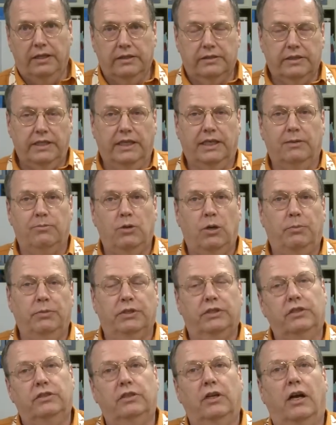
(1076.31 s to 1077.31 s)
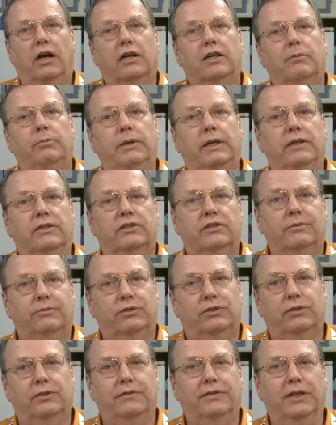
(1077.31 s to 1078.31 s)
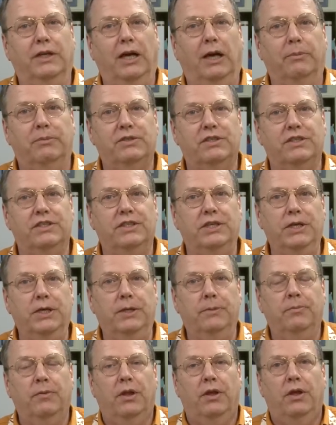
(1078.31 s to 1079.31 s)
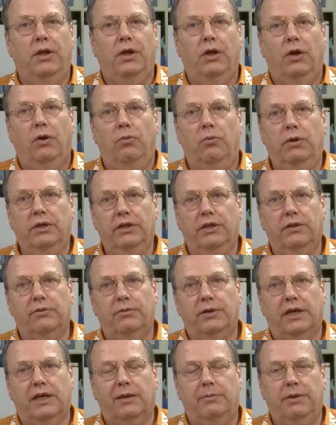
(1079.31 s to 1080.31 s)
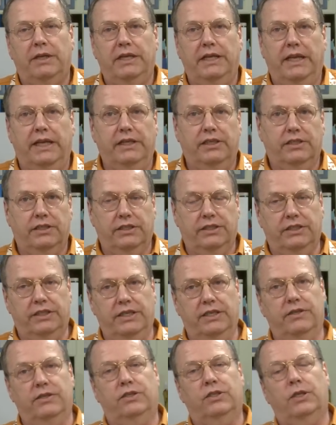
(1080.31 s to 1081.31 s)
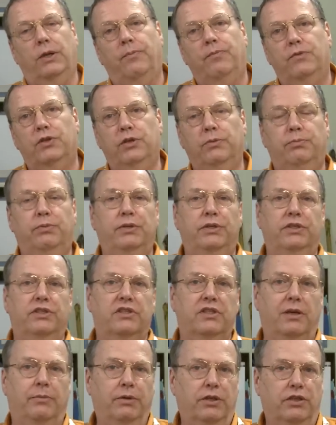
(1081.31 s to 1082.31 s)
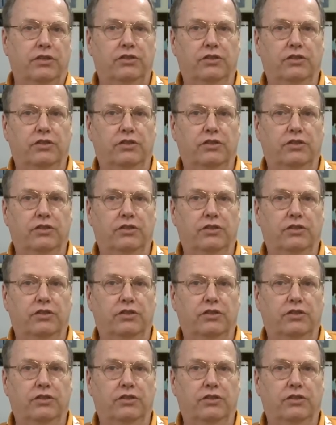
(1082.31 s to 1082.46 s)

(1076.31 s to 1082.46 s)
Take a moment to talk about some serving options here. One of the recommendations is to put some of the